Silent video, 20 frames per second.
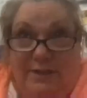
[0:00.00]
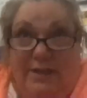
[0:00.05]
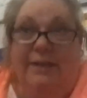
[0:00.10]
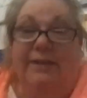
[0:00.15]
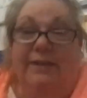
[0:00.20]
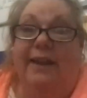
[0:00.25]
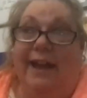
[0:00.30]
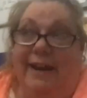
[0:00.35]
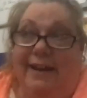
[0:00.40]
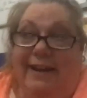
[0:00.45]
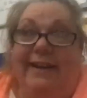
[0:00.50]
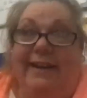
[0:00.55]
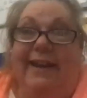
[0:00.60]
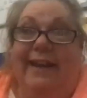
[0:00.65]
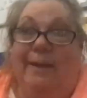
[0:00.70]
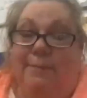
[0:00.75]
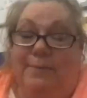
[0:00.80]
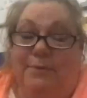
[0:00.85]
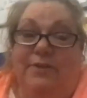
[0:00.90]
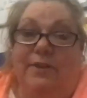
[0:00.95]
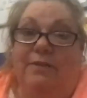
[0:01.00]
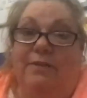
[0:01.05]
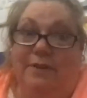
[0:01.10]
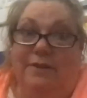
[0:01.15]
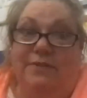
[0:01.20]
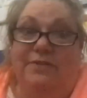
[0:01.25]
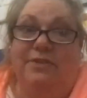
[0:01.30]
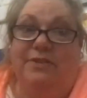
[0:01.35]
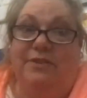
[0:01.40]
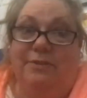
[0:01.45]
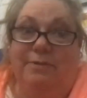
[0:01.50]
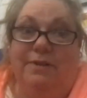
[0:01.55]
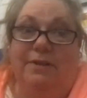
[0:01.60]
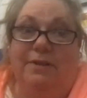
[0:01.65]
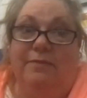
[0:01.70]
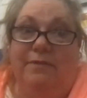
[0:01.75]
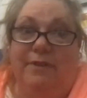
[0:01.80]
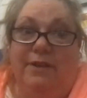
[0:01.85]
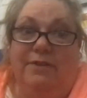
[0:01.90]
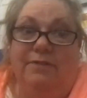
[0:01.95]
99% of ours is to
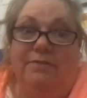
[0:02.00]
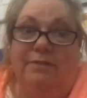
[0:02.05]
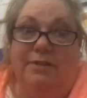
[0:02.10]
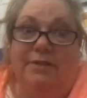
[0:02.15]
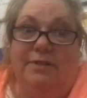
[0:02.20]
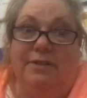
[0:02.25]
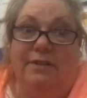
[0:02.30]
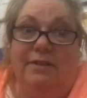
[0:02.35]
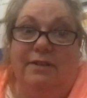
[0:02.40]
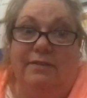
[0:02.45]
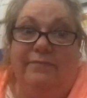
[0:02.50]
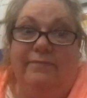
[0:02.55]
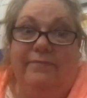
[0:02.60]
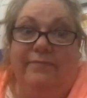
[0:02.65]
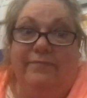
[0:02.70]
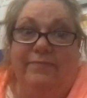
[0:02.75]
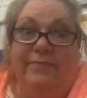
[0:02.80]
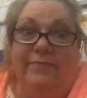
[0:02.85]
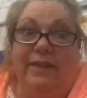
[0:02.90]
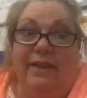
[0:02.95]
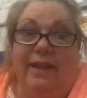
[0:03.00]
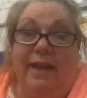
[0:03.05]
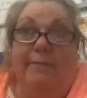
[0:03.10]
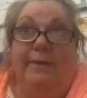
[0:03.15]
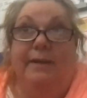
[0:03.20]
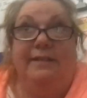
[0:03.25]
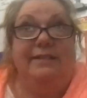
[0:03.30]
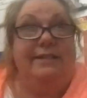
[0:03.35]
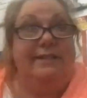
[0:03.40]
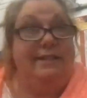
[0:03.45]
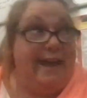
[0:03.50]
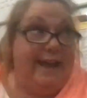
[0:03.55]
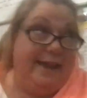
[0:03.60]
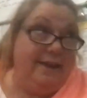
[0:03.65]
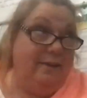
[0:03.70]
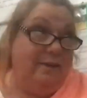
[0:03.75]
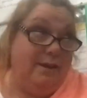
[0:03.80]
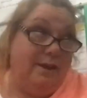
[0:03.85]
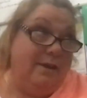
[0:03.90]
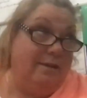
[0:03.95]
individuals. Wow. I mean, today
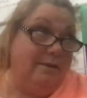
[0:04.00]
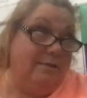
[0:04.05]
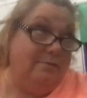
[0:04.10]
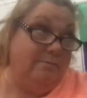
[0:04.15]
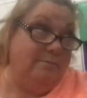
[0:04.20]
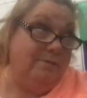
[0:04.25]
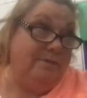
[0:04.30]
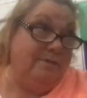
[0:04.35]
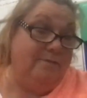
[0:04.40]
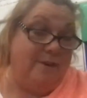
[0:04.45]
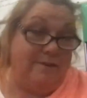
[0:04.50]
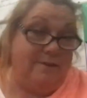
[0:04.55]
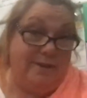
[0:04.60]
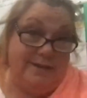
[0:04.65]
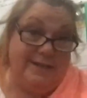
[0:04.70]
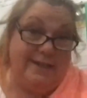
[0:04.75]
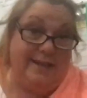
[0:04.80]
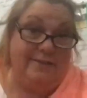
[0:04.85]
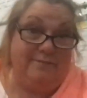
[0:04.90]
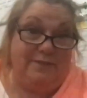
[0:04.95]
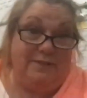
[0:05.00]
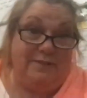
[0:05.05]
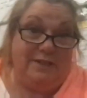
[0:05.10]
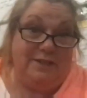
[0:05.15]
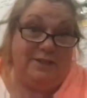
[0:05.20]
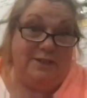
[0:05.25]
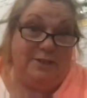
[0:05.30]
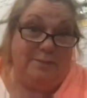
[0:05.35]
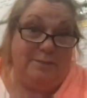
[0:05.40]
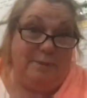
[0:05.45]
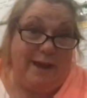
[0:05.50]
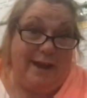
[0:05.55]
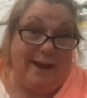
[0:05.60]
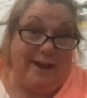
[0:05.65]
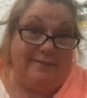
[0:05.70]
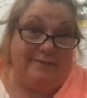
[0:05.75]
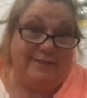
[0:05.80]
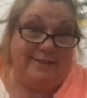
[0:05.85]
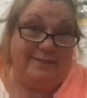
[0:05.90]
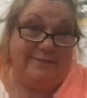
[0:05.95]
alone, we've already done 52
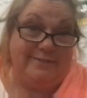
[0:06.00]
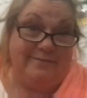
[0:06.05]
pounds.